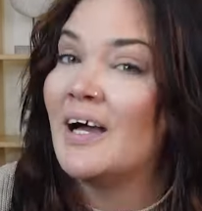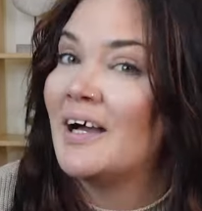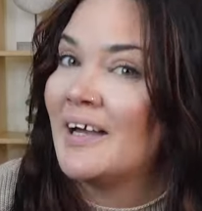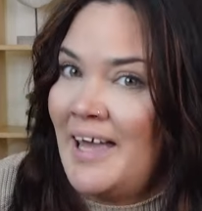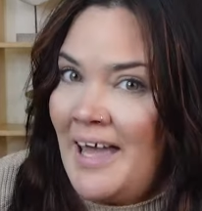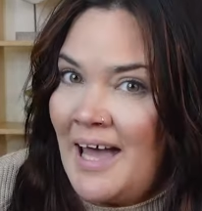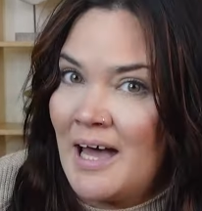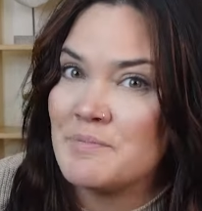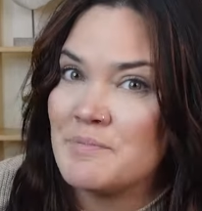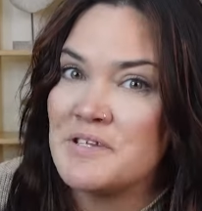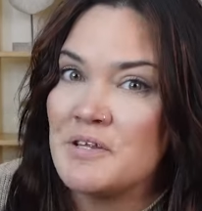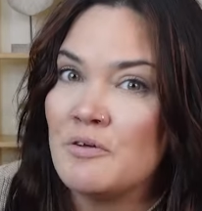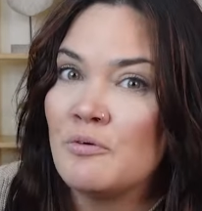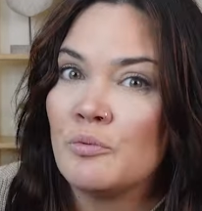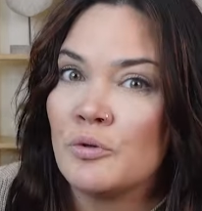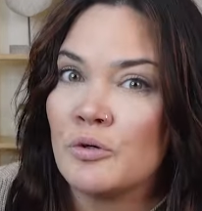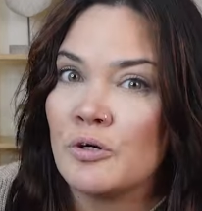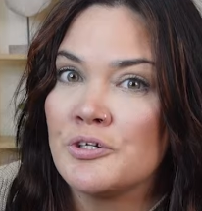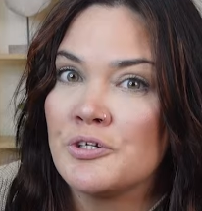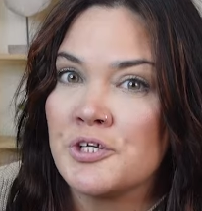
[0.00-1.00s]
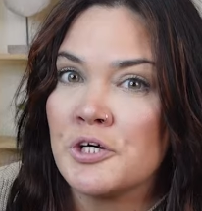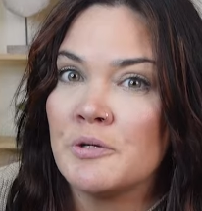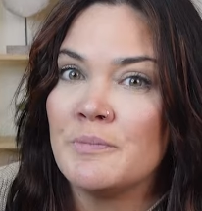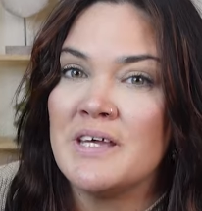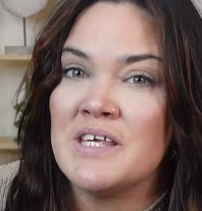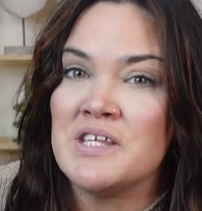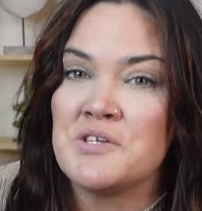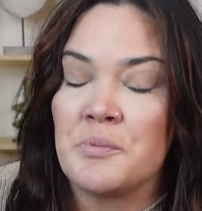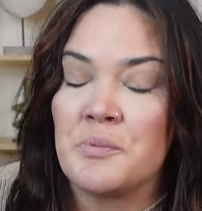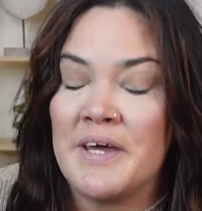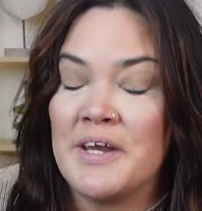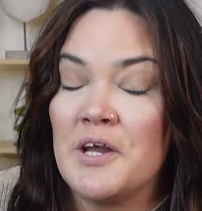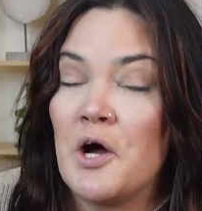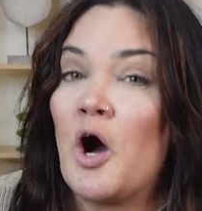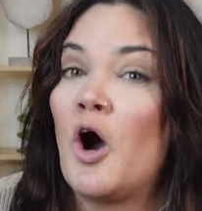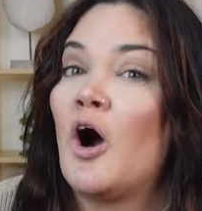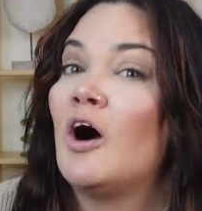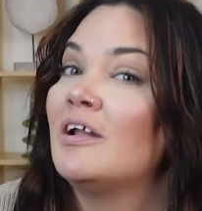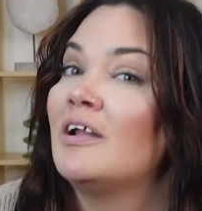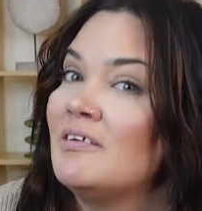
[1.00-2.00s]
A capsule wardrobe is when
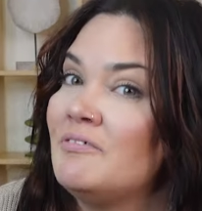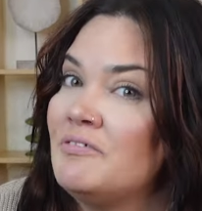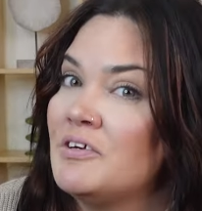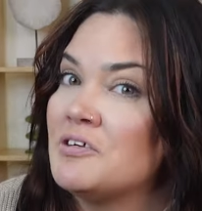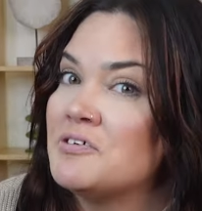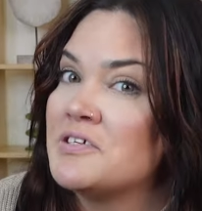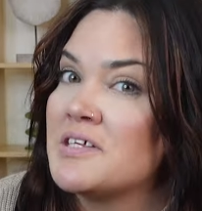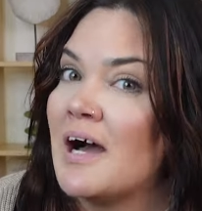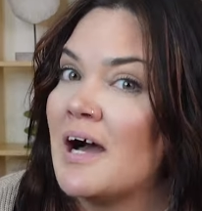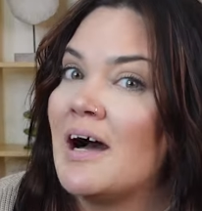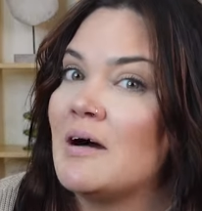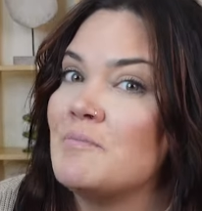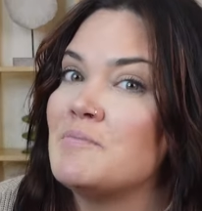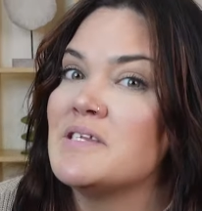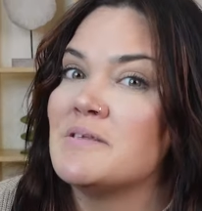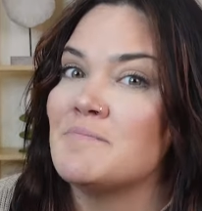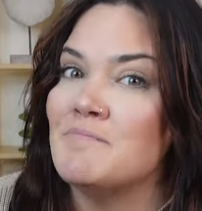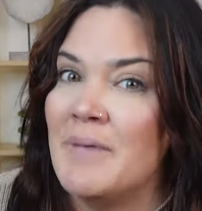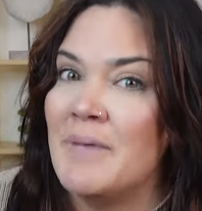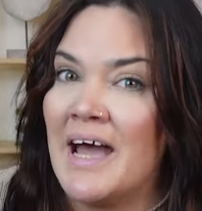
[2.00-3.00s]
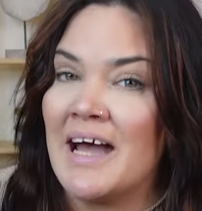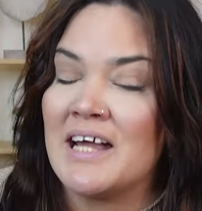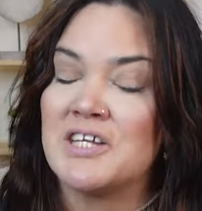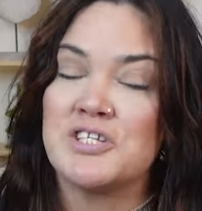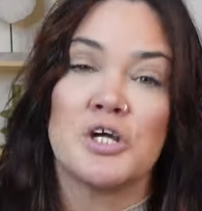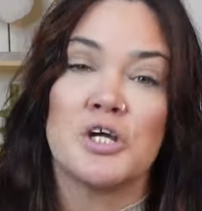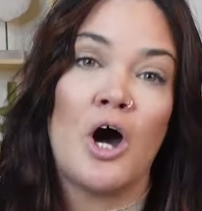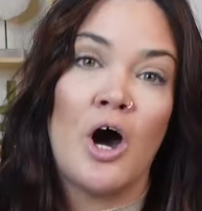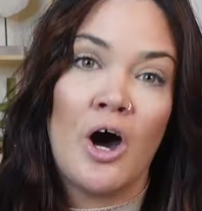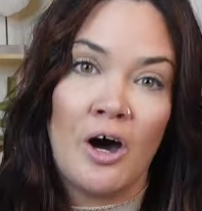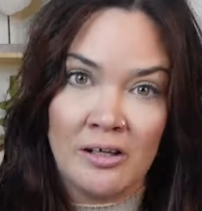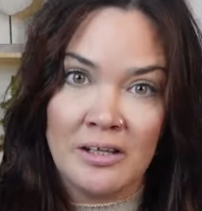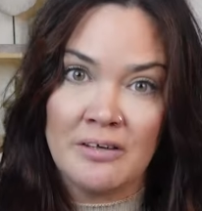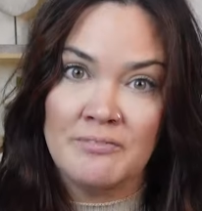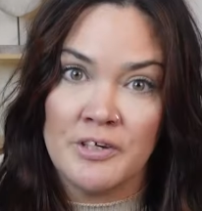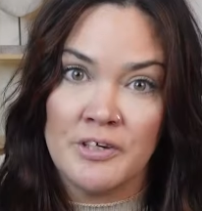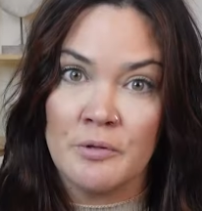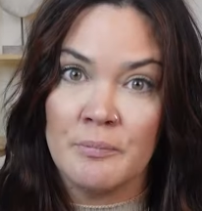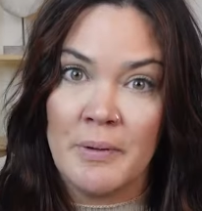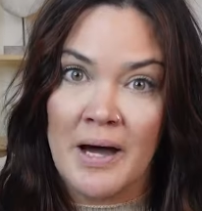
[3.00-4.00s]
all of your tops match all
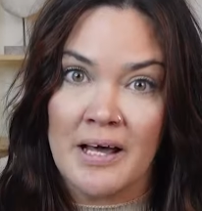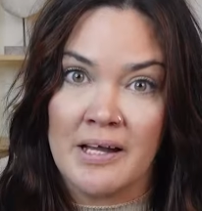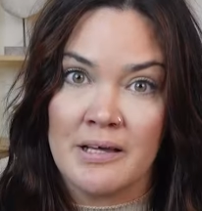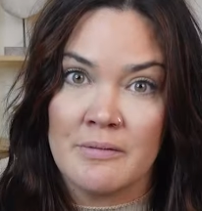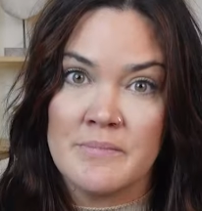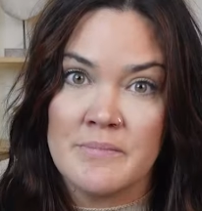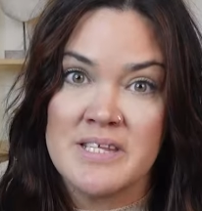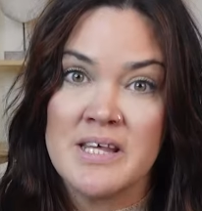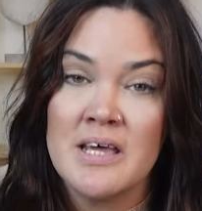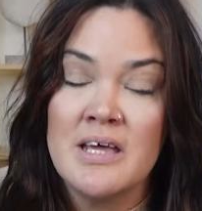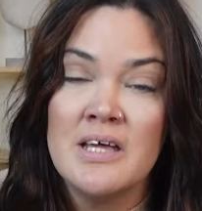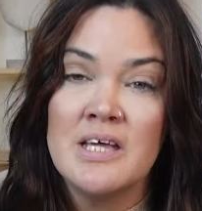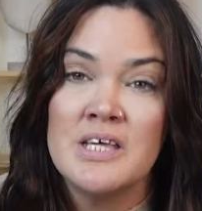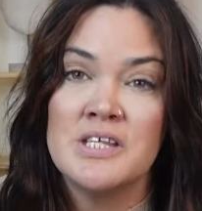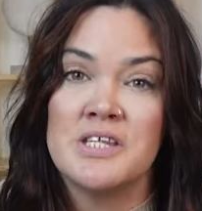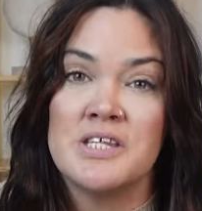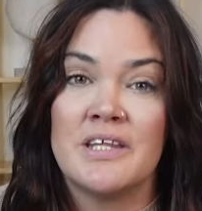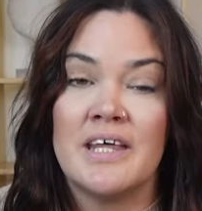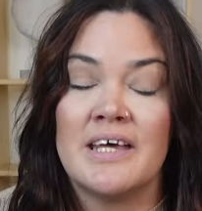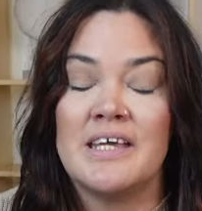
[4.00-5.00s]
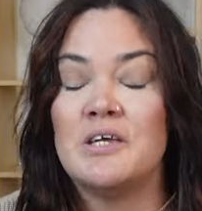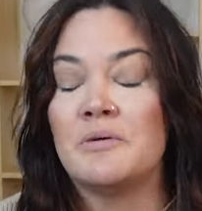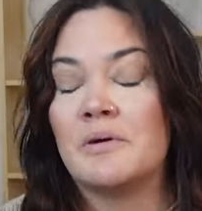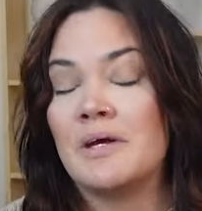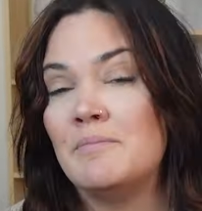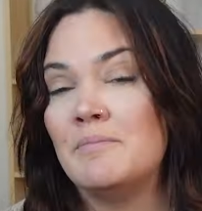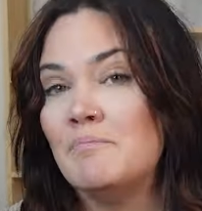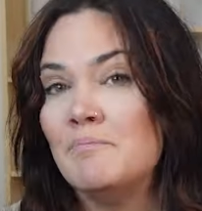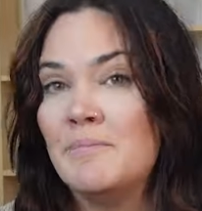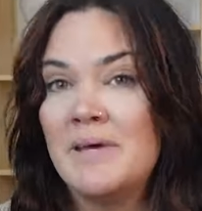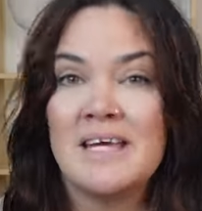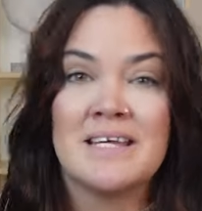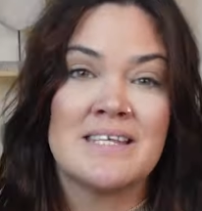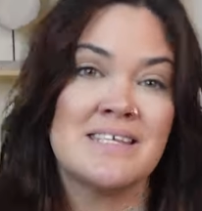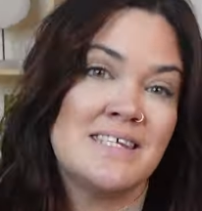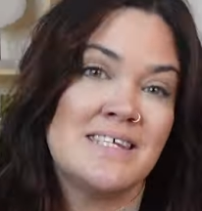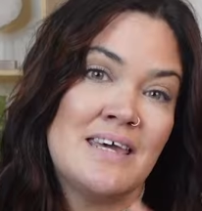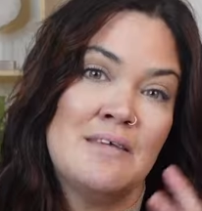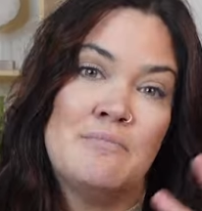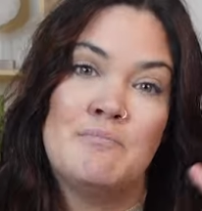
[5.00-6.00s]
of your bottoms so that you can
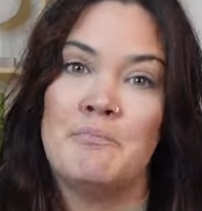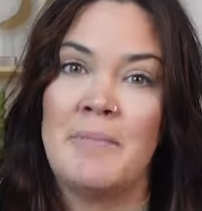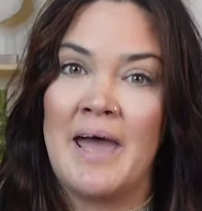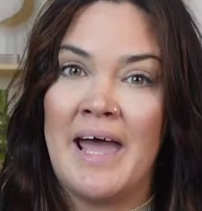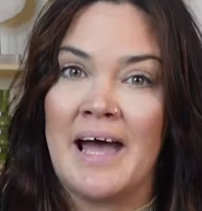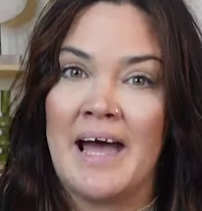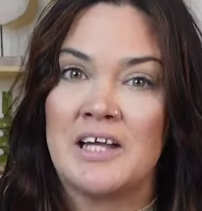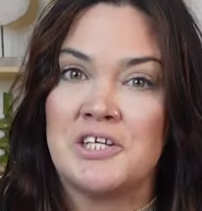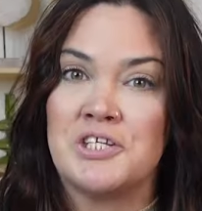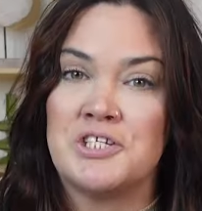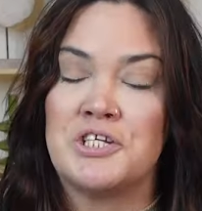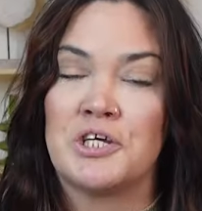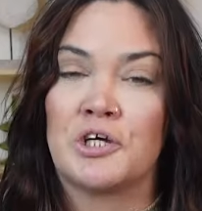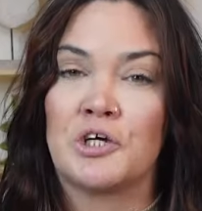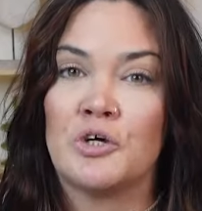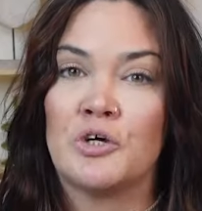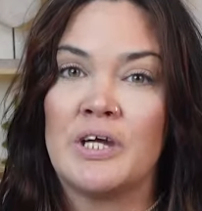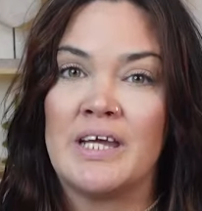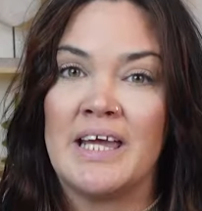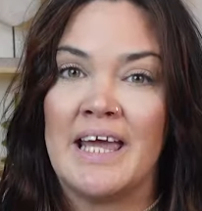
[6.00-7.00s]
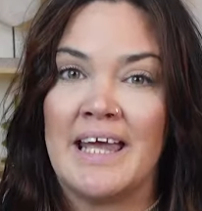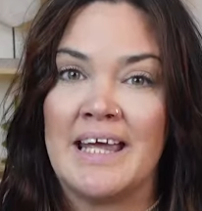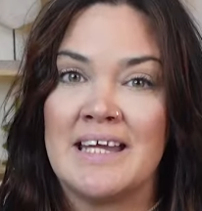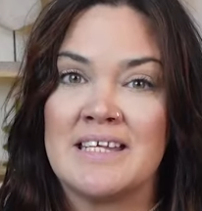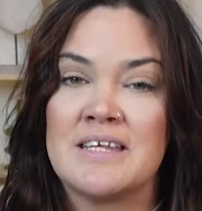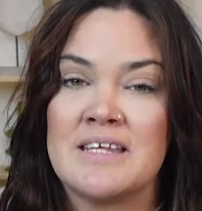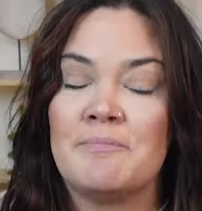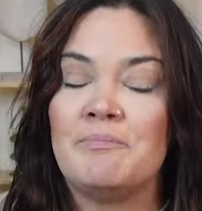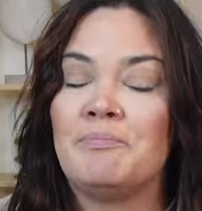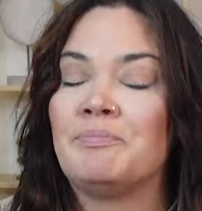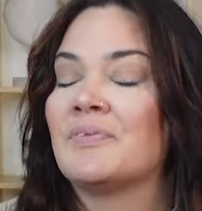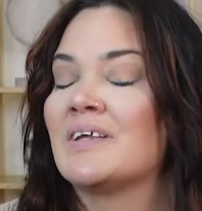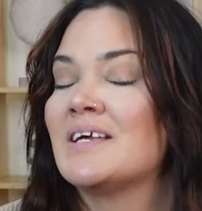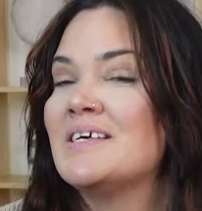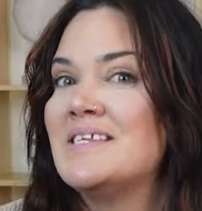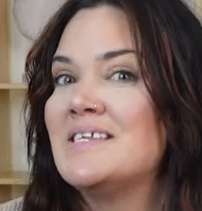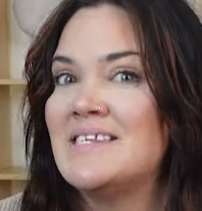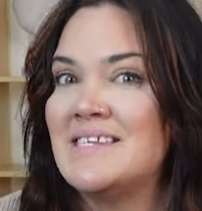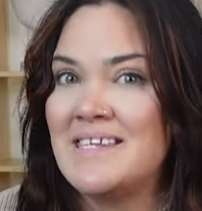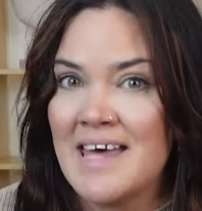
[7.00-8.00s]
mix and match to create
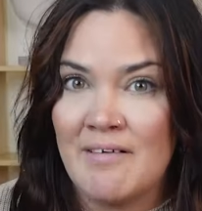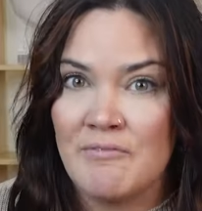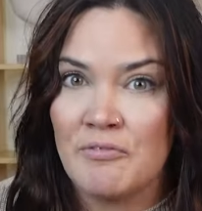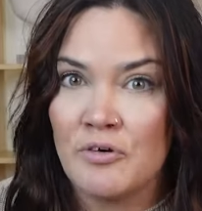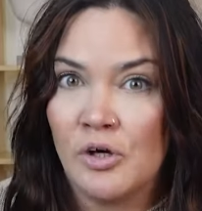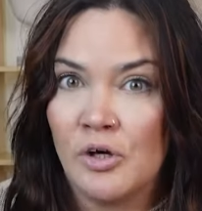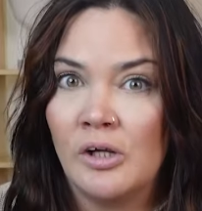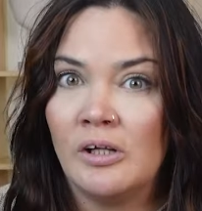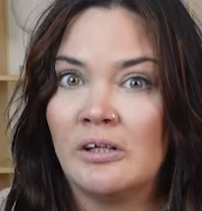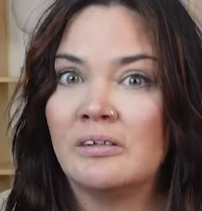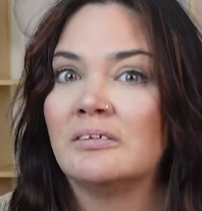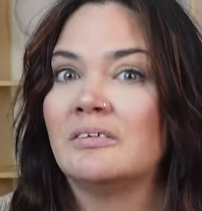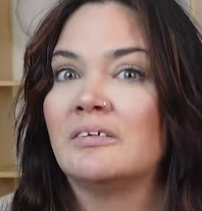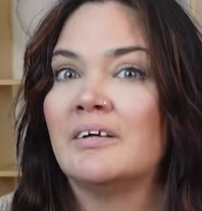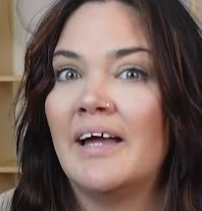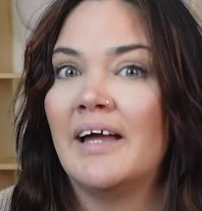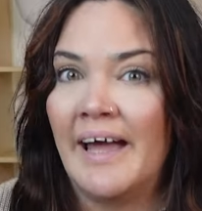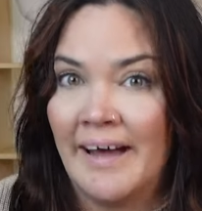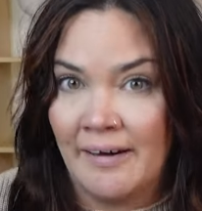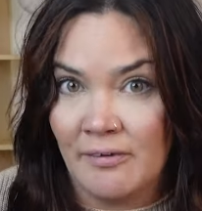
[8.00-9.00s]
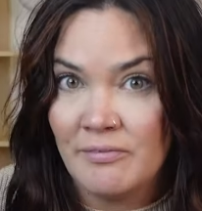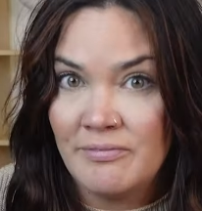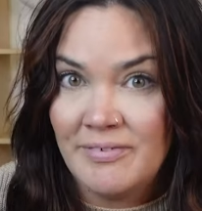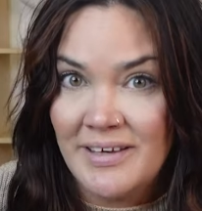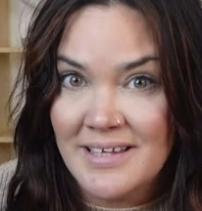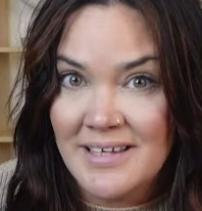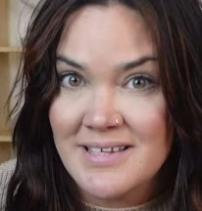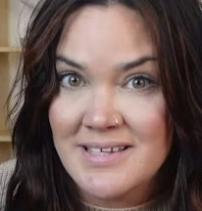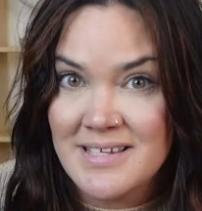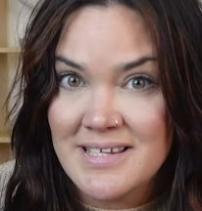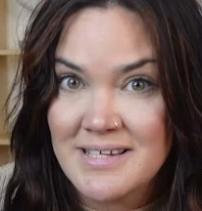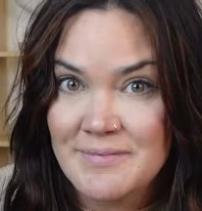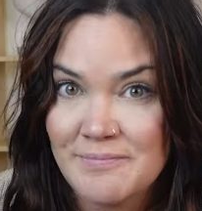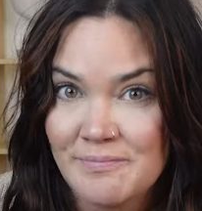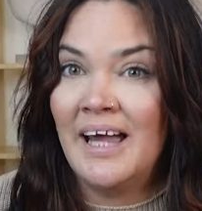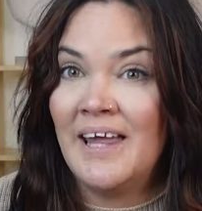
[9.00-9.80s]
several outfits.